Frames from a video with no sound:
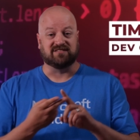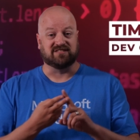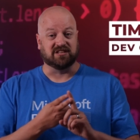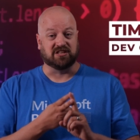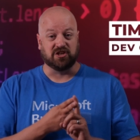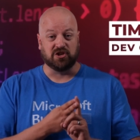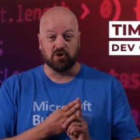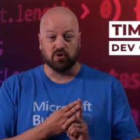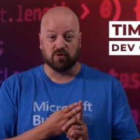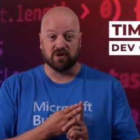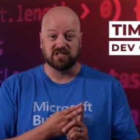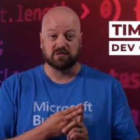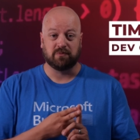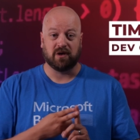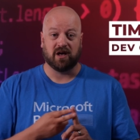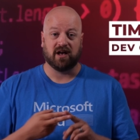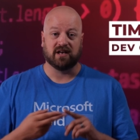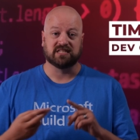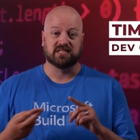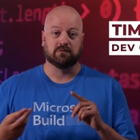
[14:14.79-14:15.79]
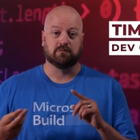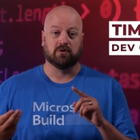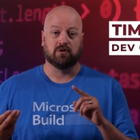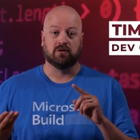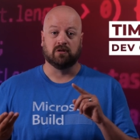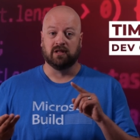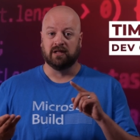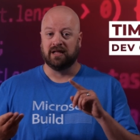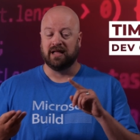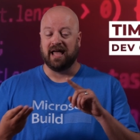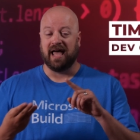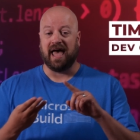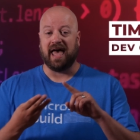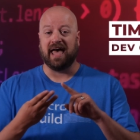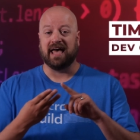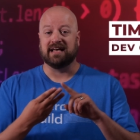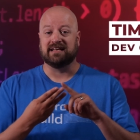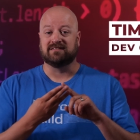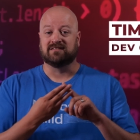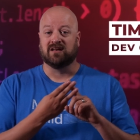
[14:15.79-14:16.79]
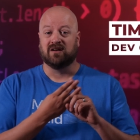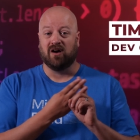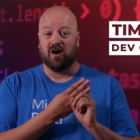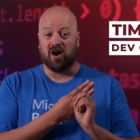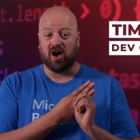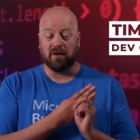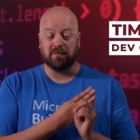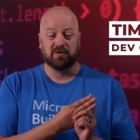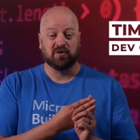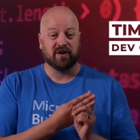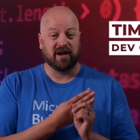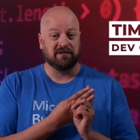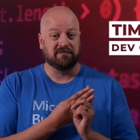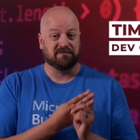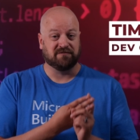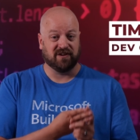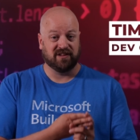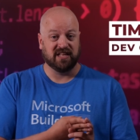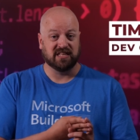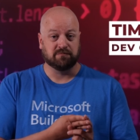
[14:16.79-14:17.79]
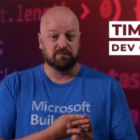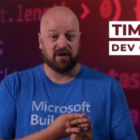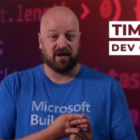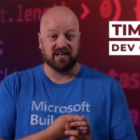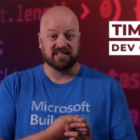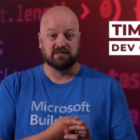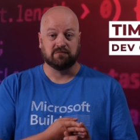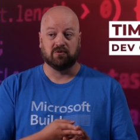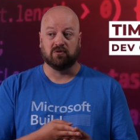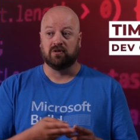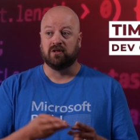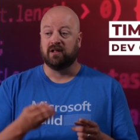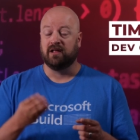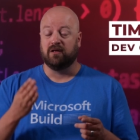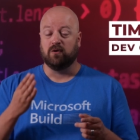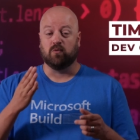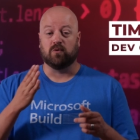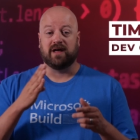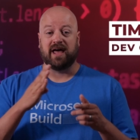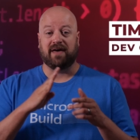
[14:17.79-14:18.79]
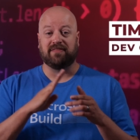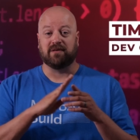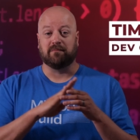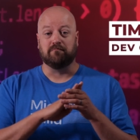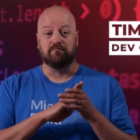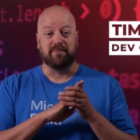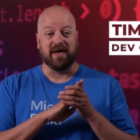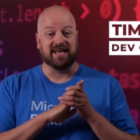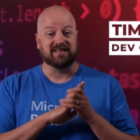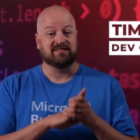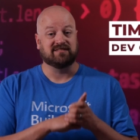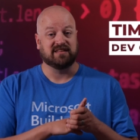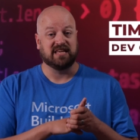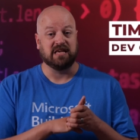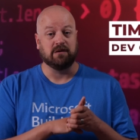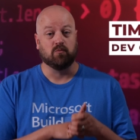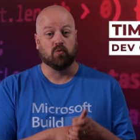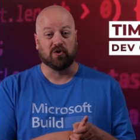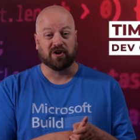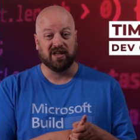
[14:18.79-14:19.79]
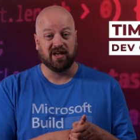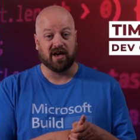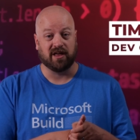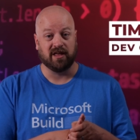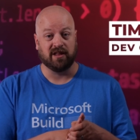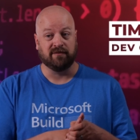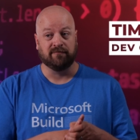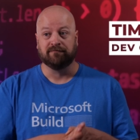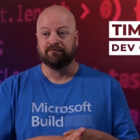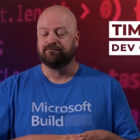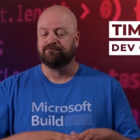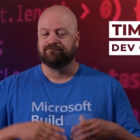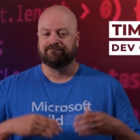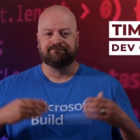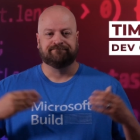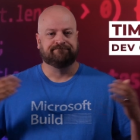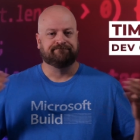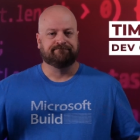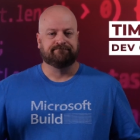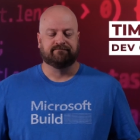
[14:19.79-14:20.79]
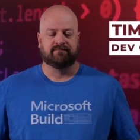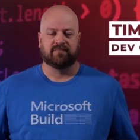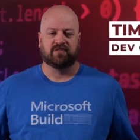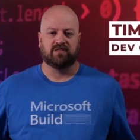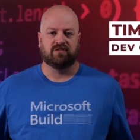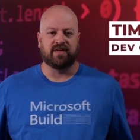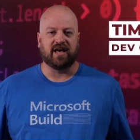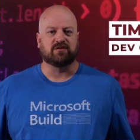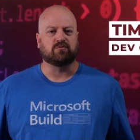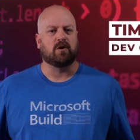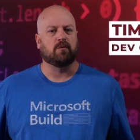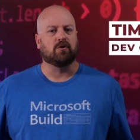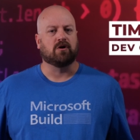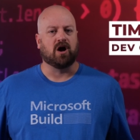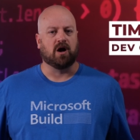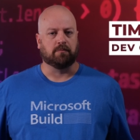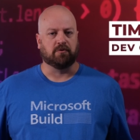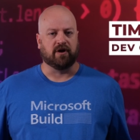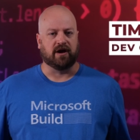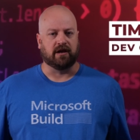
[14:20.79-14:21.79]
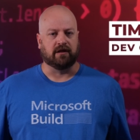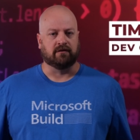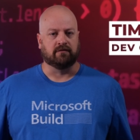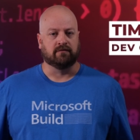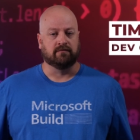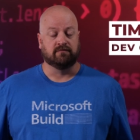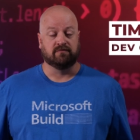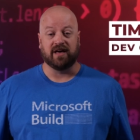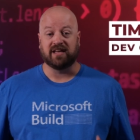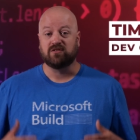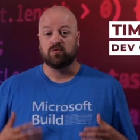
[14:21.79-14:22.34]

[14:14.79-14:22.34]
as secure as possible, as upgrade friendly as possible. We want to have the best team working on it. That's why we're upgrading.